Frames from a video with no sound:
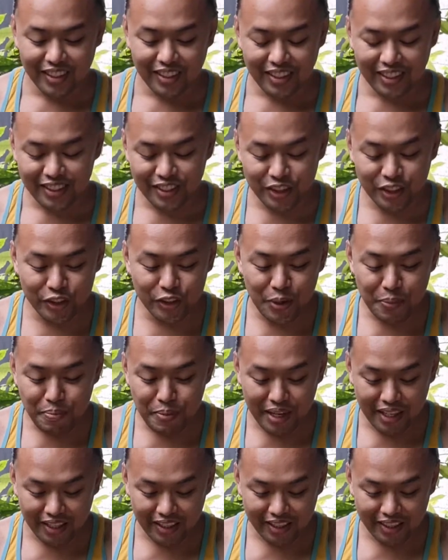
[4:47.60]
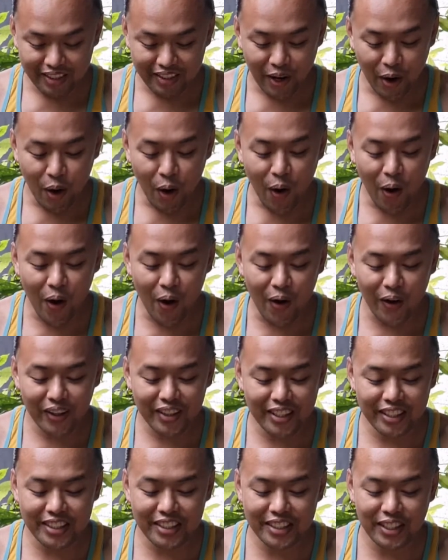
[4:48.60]
It's dripping. Oh,
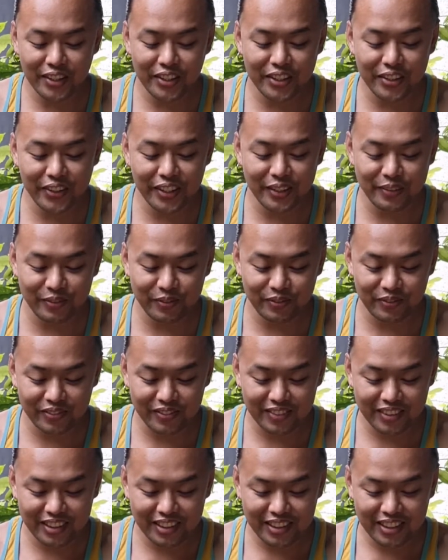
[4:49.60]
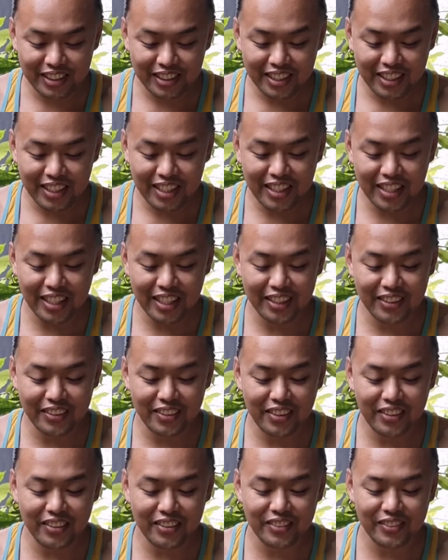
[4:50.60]
this is how you do it. There you
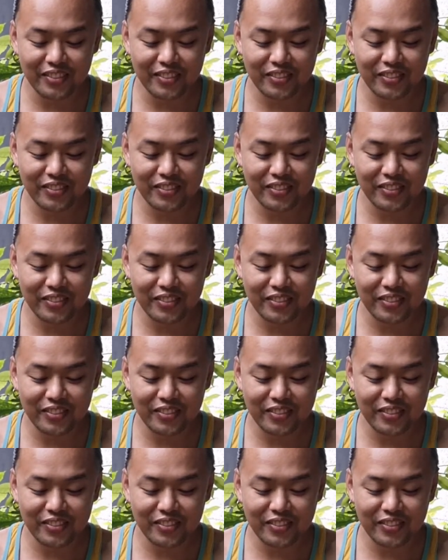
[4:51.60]
go.